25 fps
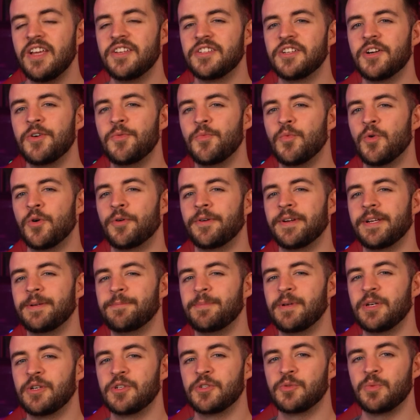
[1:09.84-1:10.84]
don't worry,
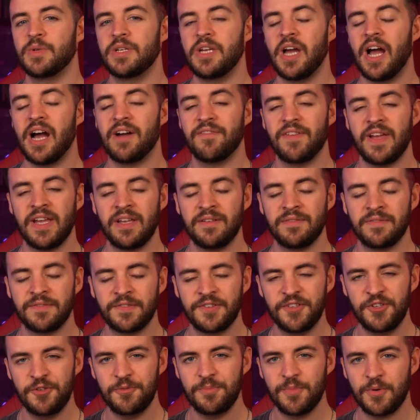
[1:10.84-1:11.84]
because we have a
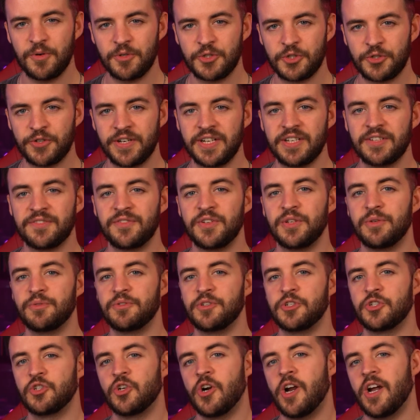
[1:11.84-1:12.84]
few more tricks for you
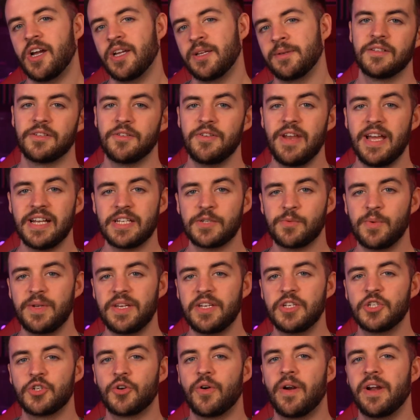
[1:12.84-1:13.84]
to try. So next, we
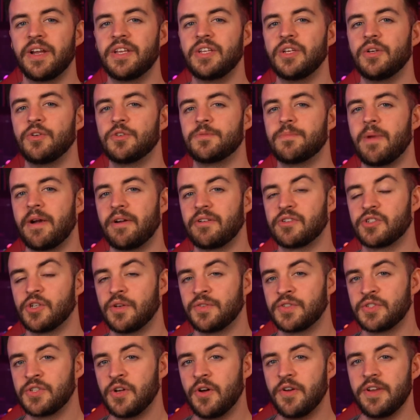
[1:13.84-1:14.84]
can try and use
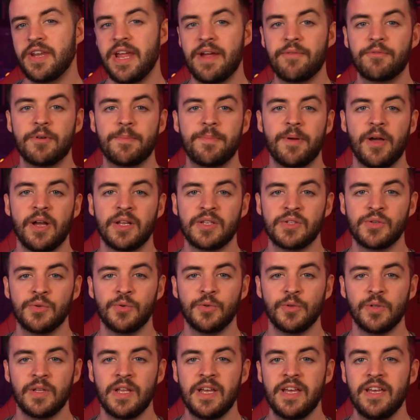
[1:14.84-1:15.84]
Microsoft's dot net Repair
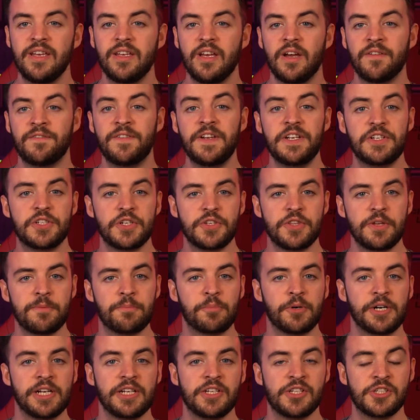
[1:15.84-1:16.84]
tool, a feature that
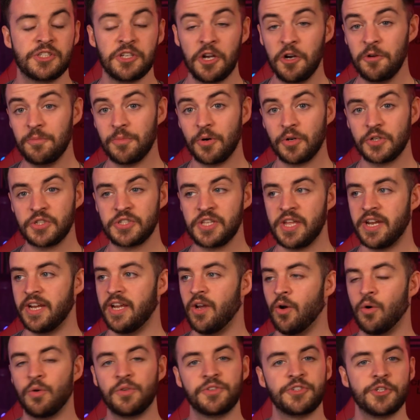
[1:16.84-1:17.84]
breaks so much that
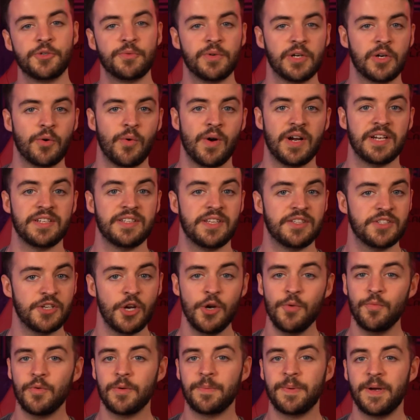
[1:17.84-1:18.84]
it also requires its
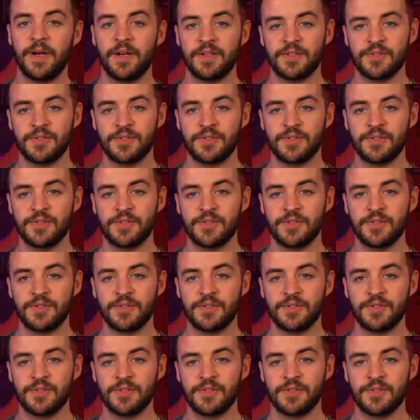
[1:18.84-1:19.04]
own repair